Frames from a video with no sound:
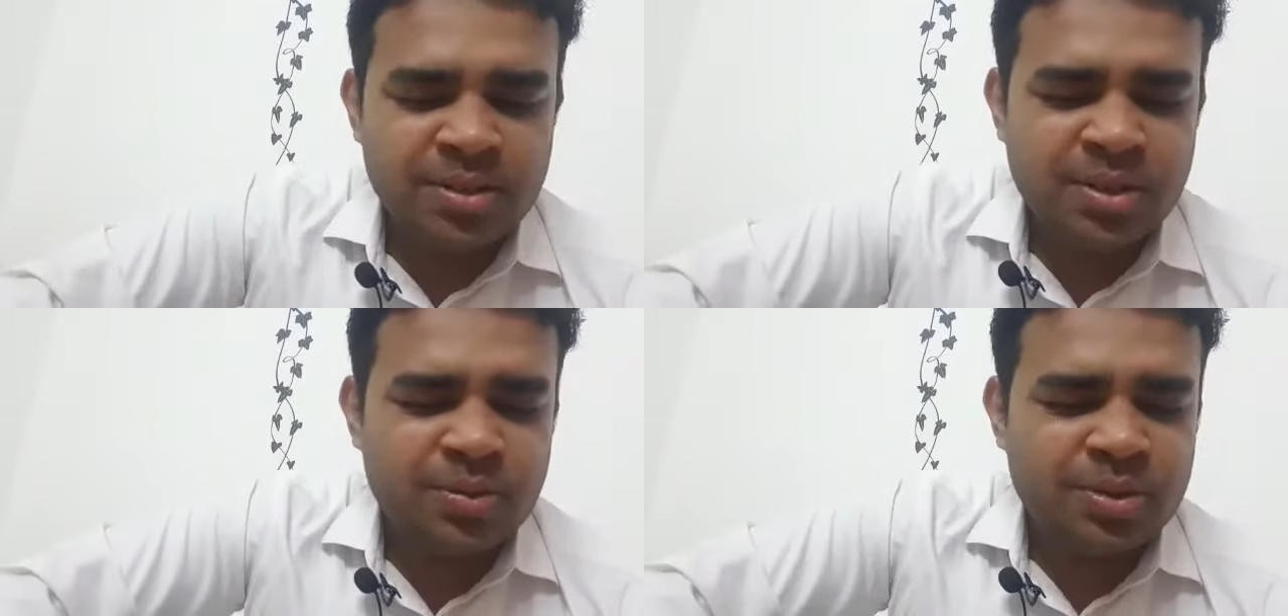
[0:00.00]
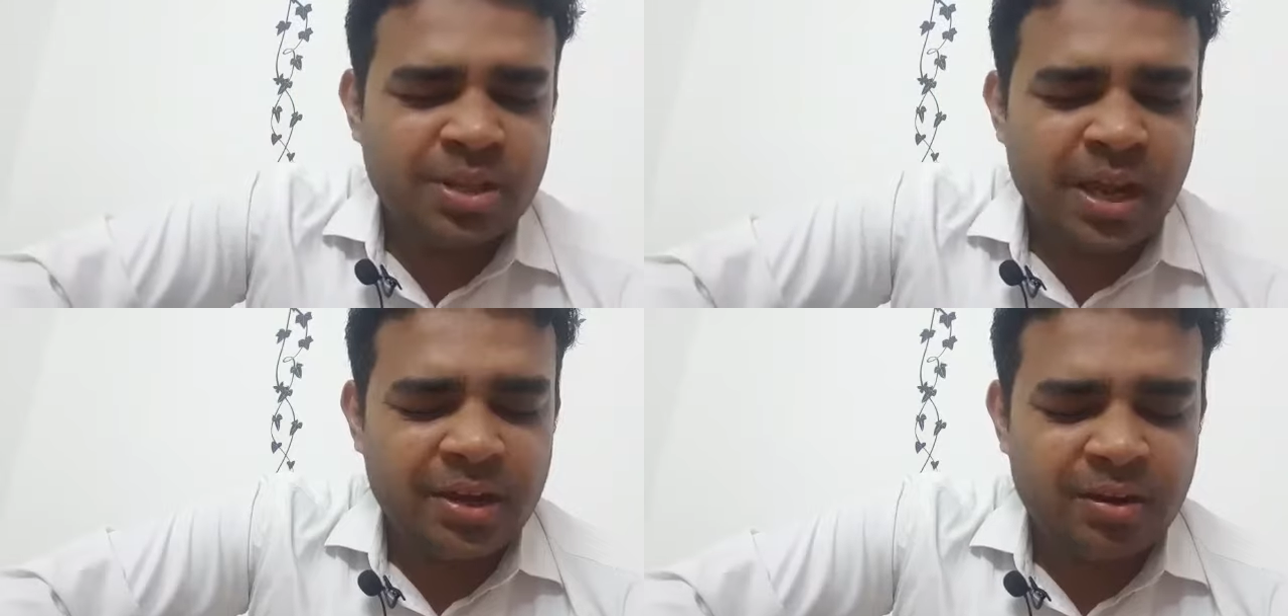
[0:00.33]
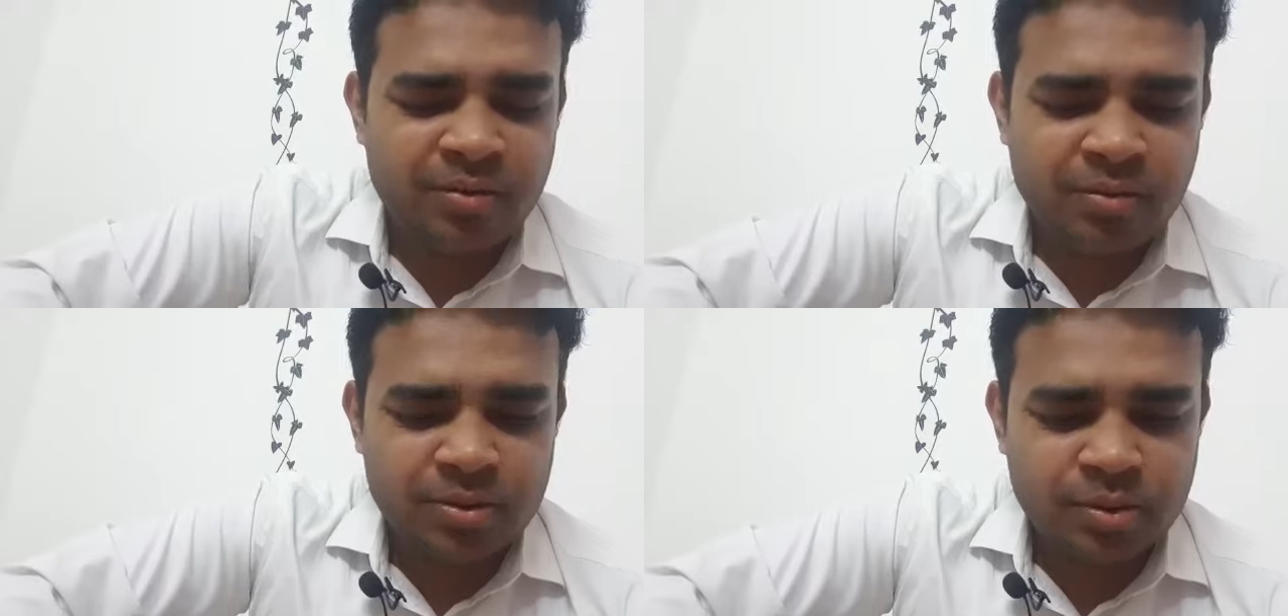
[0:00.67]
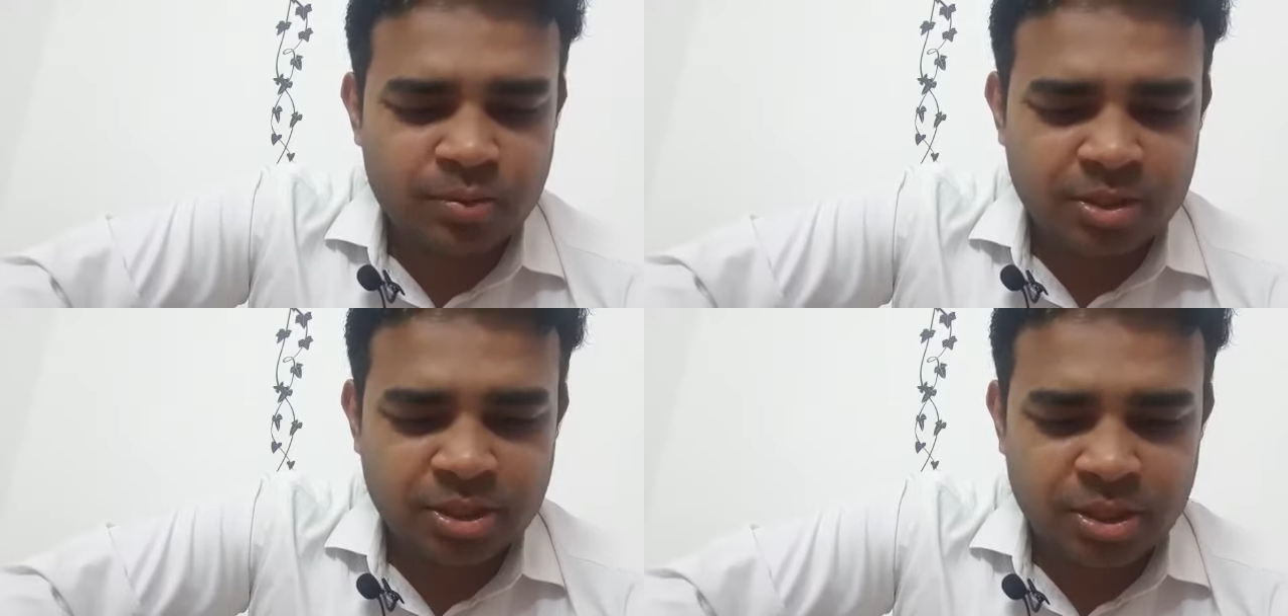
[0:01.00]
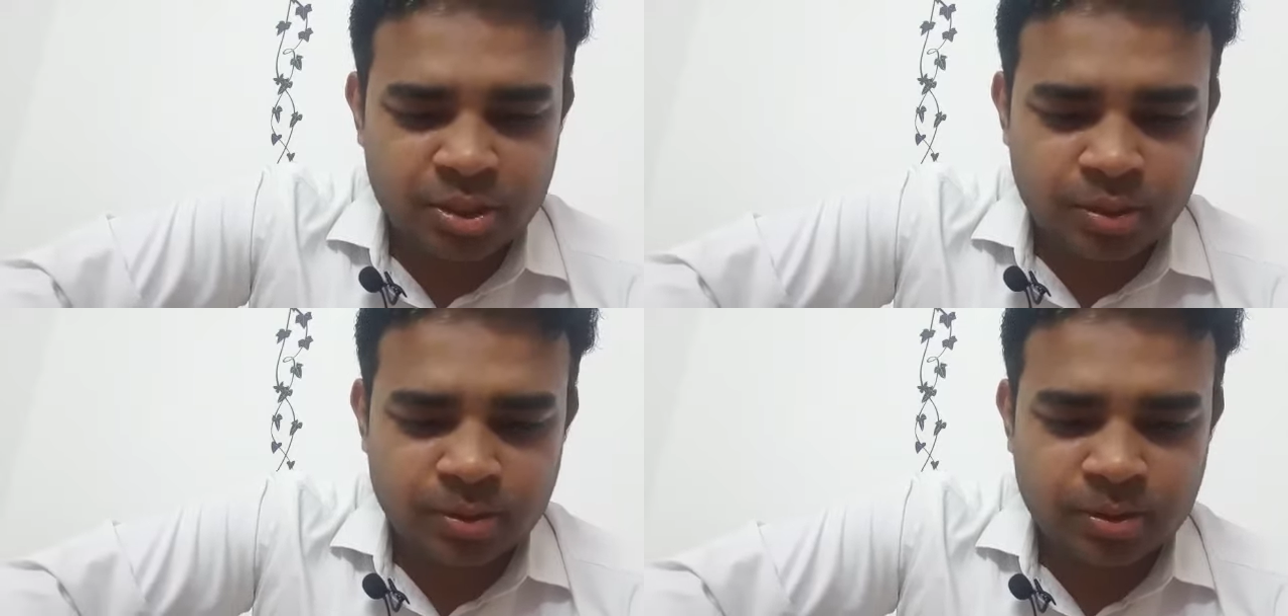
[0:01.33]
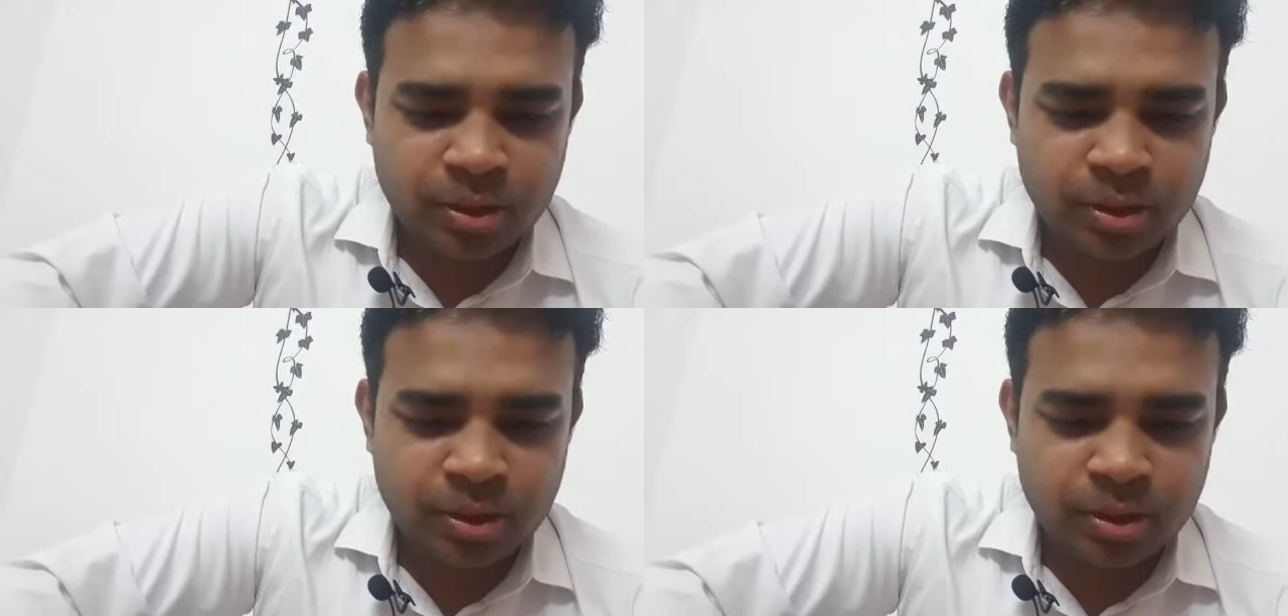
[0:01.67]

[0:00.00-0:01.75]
So it was kind of too much control.